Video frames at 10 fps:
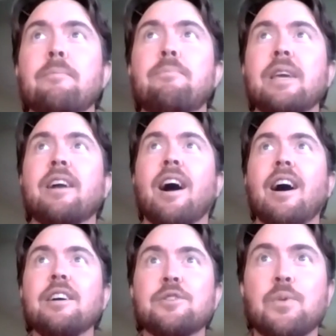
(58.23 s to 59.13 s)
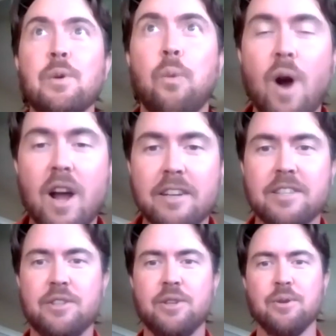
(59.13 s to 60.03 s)
because we
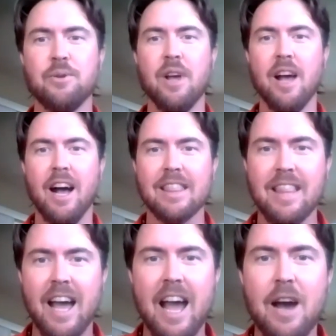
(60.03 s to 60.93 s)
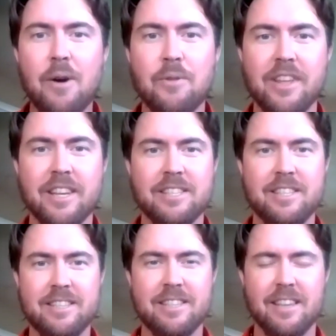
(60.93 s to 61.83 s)
want to allow
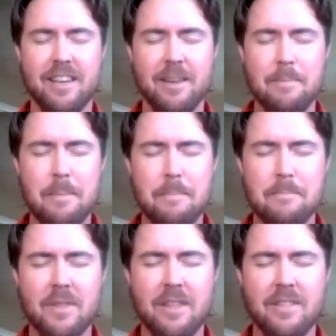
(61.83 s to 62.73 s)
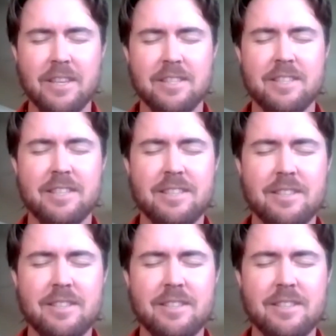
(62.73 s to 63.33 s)
this, this